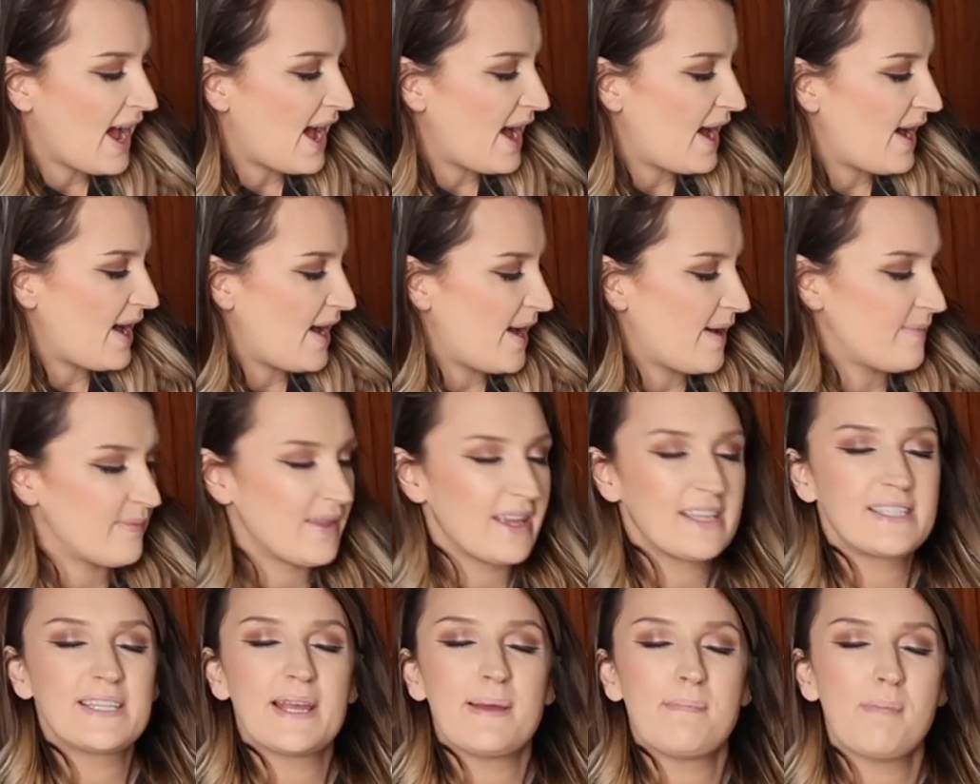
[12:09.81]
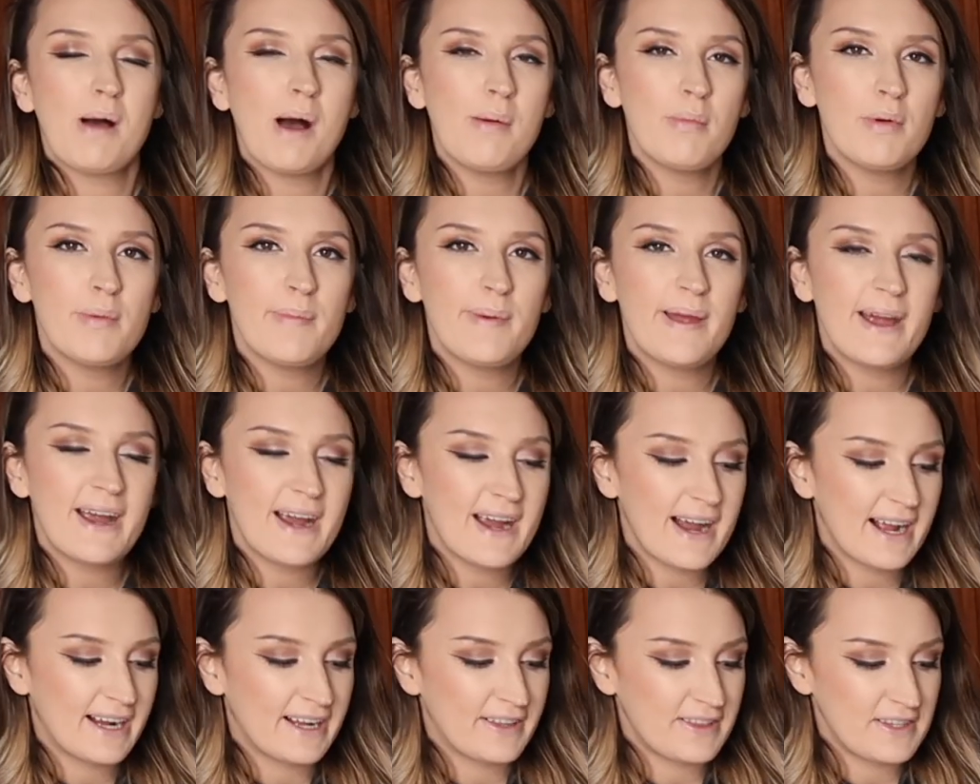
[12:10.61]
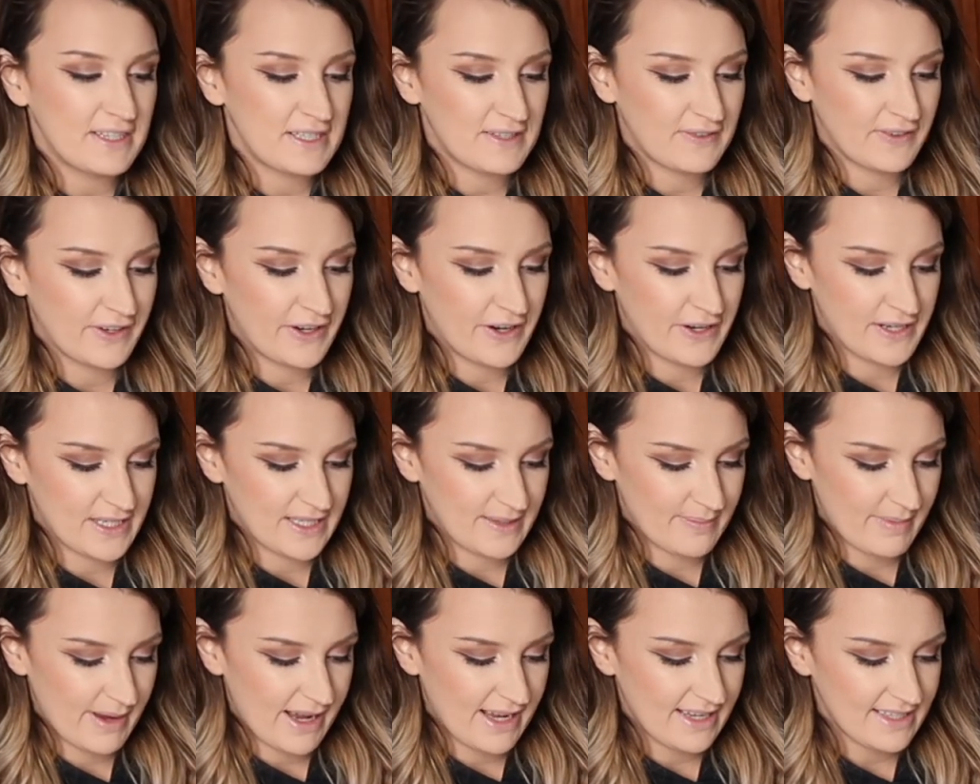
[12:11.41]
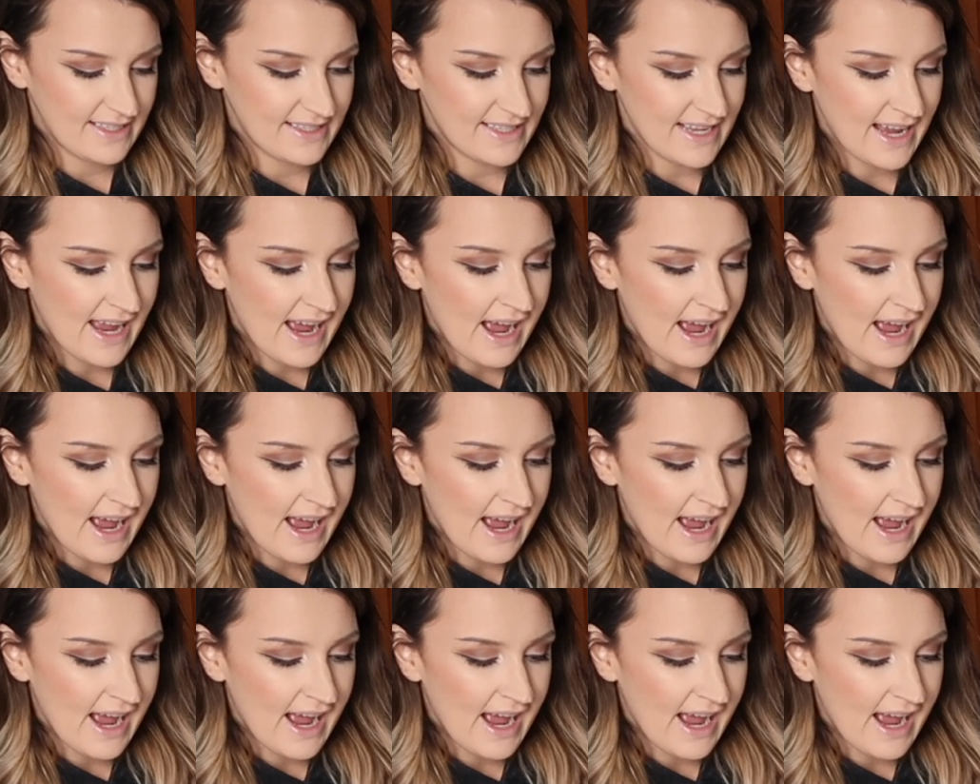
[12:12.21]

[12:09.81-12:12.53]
They say Mama Bear. I got these for Christmas.